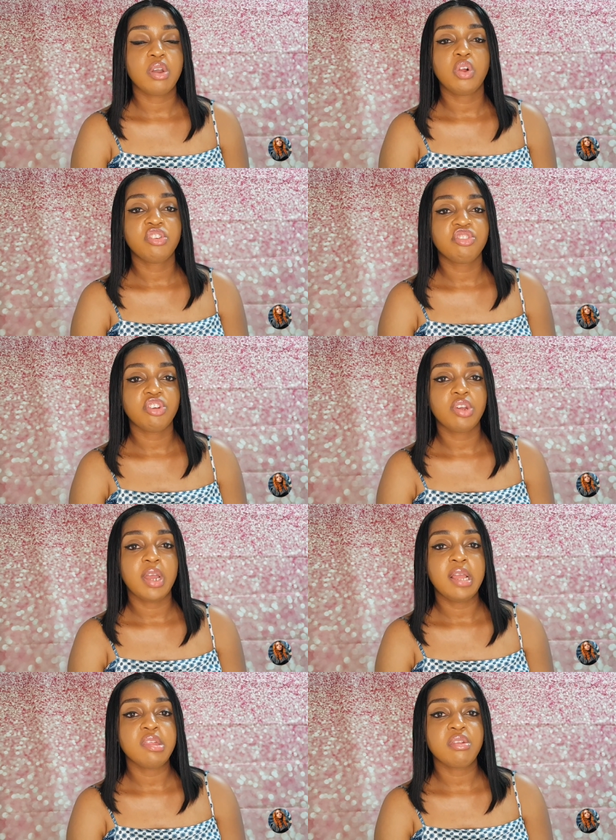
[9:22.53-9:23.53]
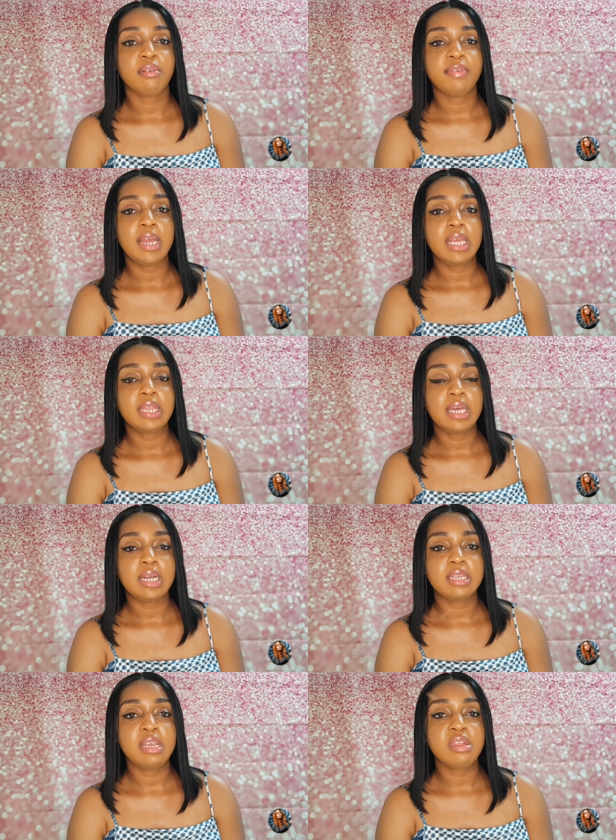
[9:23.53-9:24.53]
culture and stuff like
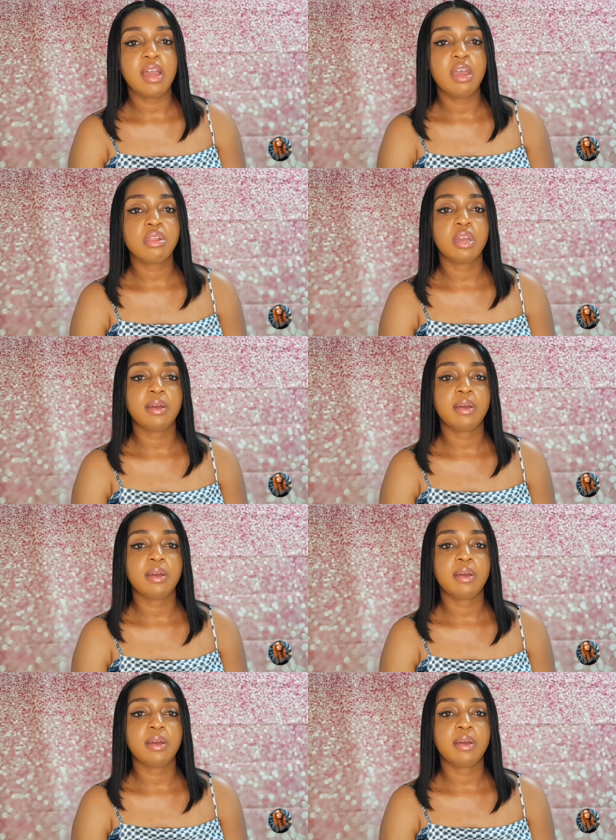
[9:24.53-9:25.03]
that he's asking